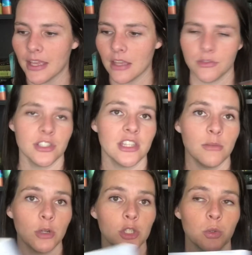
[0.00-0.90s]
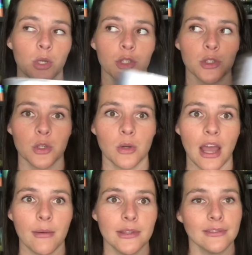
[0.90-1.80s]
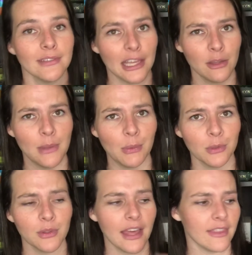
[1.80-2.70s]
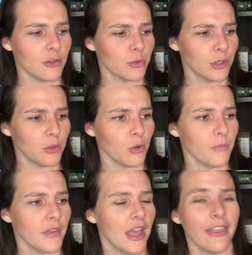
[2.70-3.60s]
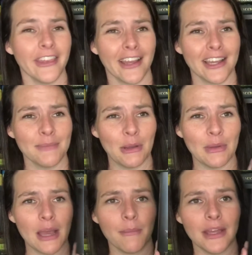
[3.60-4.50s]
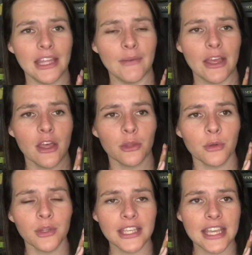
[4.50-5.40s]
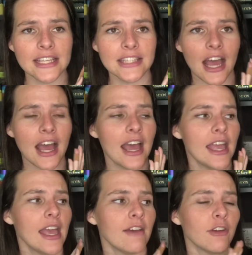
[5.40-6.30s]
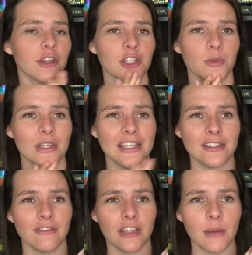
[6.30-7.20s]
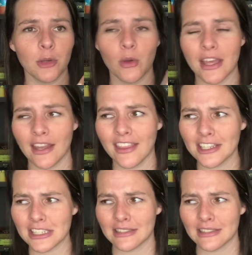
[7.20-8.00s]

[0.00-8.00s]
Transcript: It was just in the bookstore, so I know people do that, and that was really cool that I got to pick one up. But anyway, The Ruin of Kings, I have heard this one is phenomenal, and I think